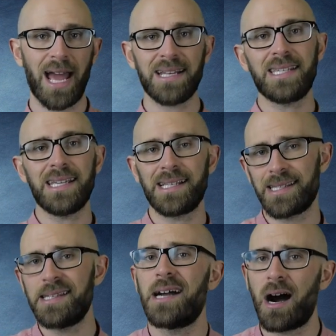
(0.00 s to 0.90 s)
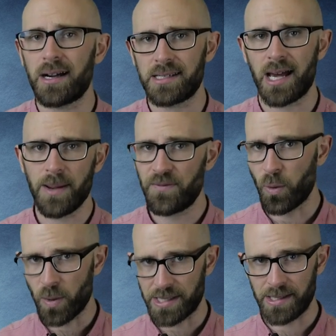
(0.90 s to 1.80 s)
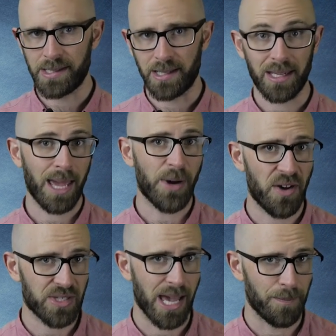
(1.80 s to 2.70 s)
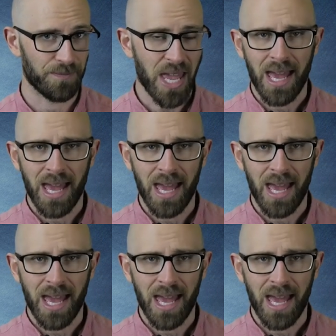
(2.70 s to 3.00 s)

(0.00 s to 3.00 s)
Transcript: and he is the archetype for wizards that came after him.